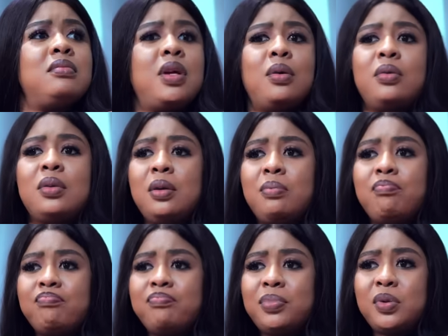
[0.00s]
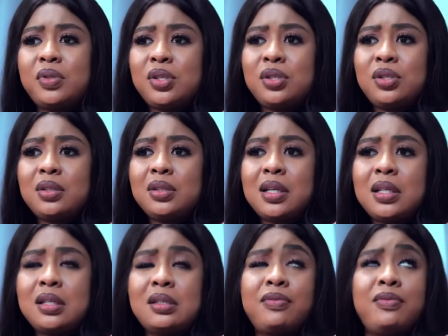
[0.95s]
The only position
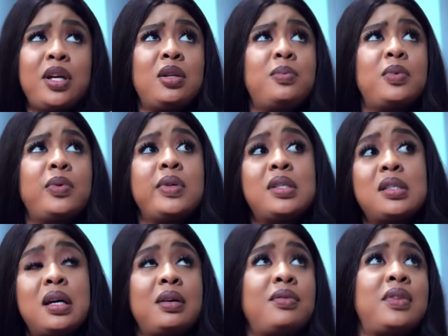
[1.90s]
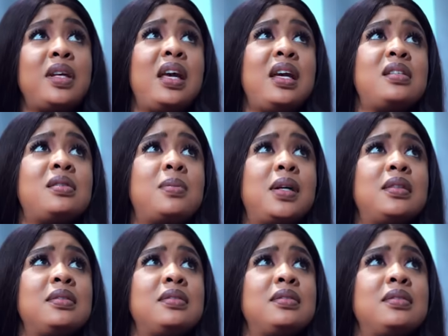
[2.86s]
that is available is that of the gate man.